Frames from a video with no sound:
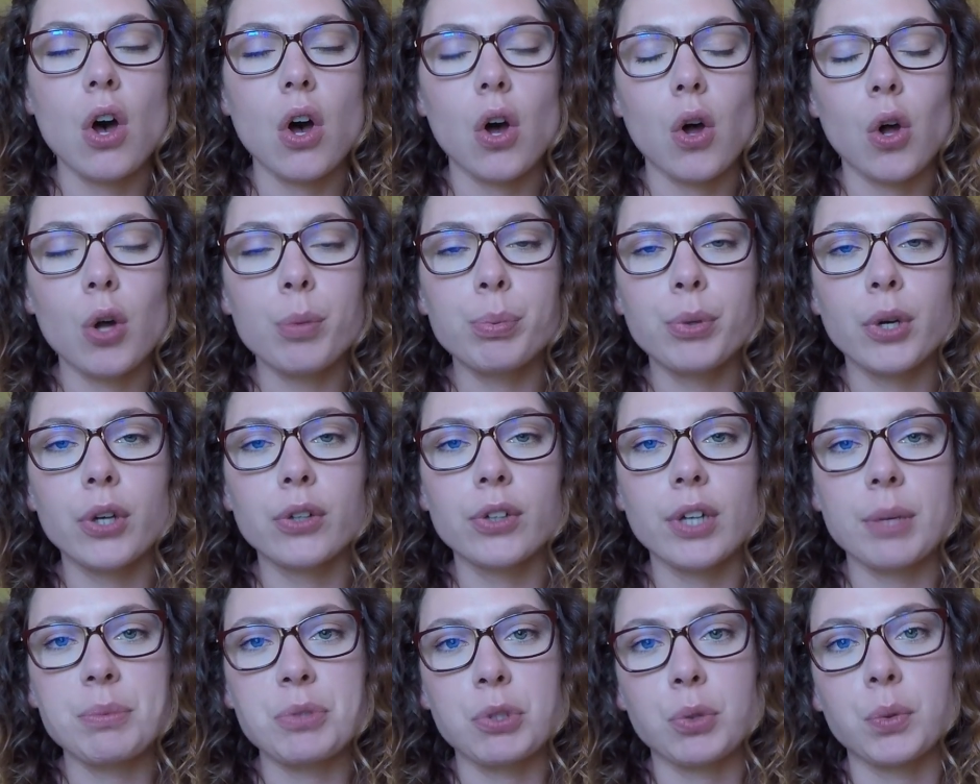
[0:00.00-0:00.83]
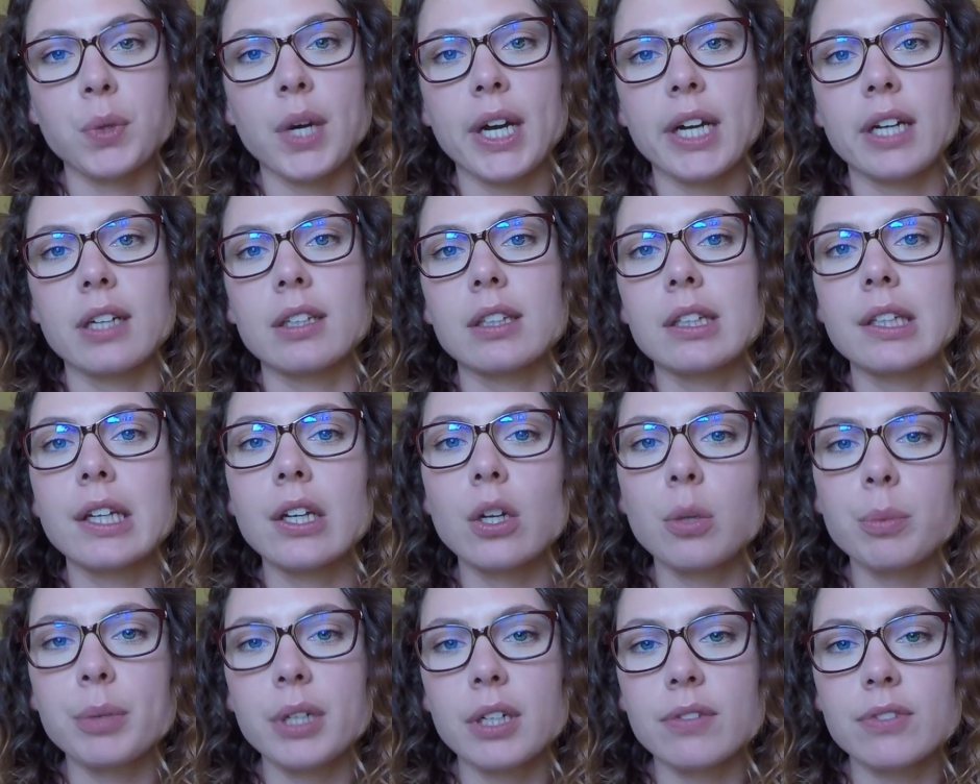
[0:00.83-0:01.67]
All programs require a
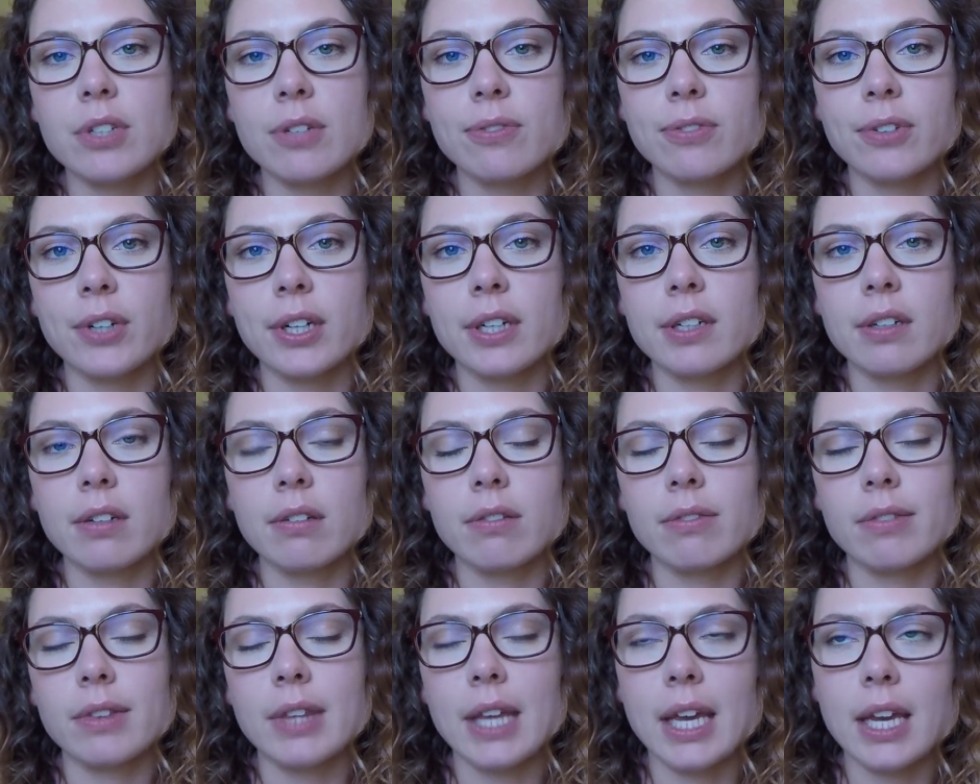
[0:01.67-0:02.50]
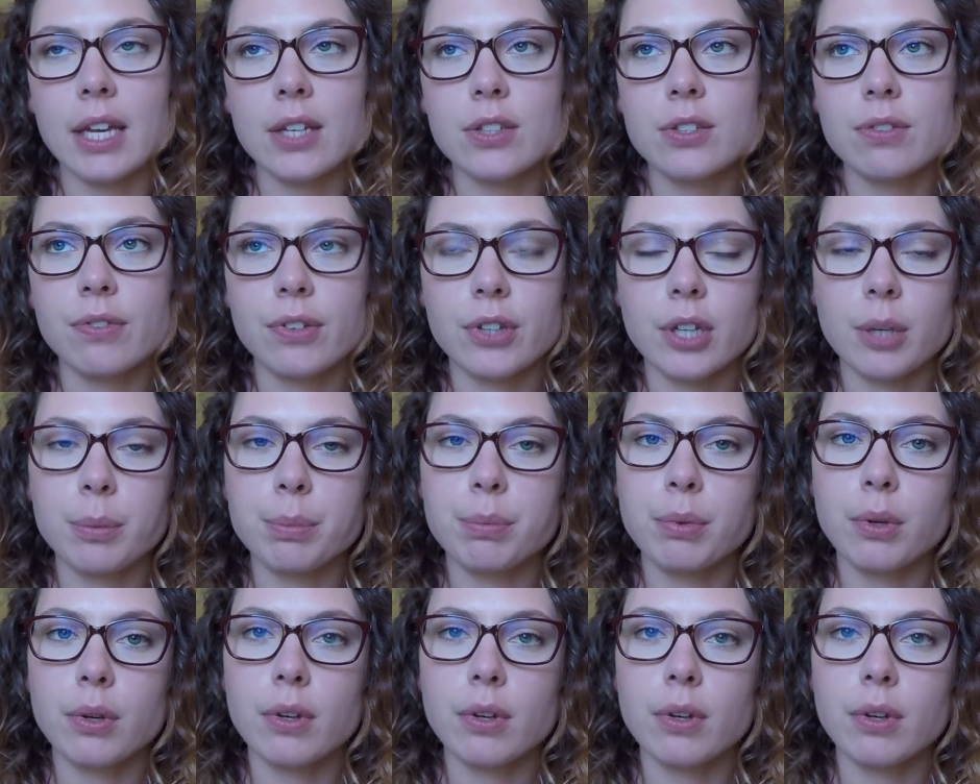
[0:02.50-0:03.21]
little bit of different things for their